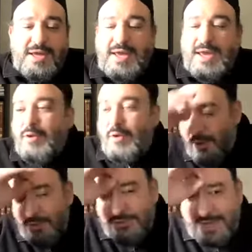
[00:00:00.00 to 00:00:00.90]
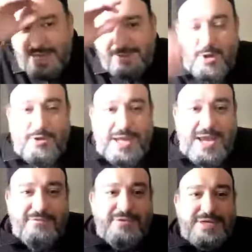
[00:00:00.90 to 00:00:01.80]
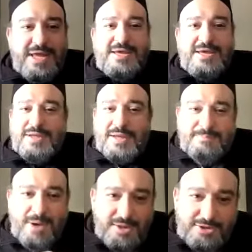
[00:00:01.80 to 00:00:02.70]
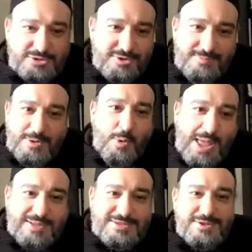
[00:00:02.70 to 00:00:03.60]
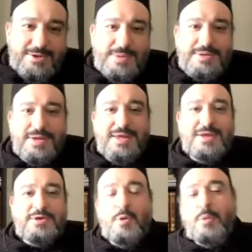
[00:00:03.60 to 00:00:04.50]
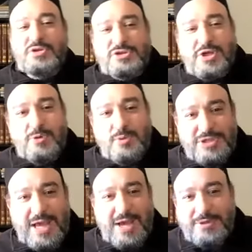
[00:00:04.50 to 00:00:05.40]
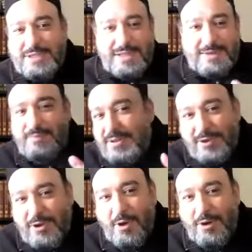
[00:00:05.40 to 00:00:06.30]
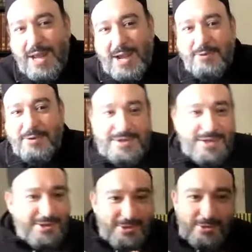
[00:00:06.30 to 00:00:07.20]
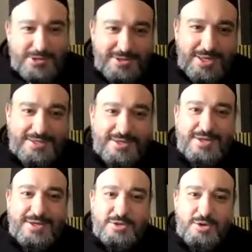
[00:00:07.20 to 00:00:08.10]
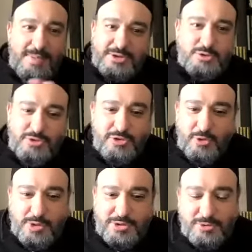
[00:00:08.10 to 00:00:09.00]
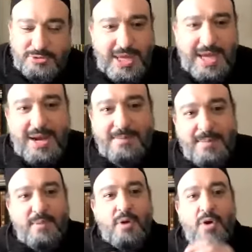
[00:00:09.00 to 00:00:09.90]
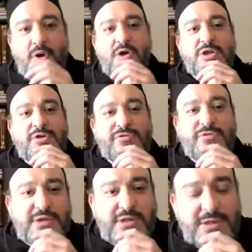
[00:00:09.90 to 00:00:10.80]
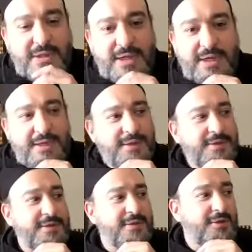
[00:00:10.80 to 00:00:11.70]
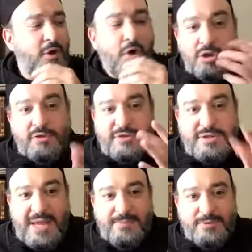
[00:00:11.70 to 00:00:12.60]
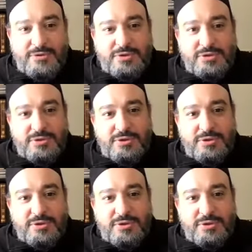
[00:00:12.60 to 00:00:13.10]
and all day long, every day, he'd like polish them and wax them. And, you know, when the sun was out, he'd like bring the car out and, you know, he'd like, you know, make sure that the windows. and I remember all of the, uh, all of the neighbors,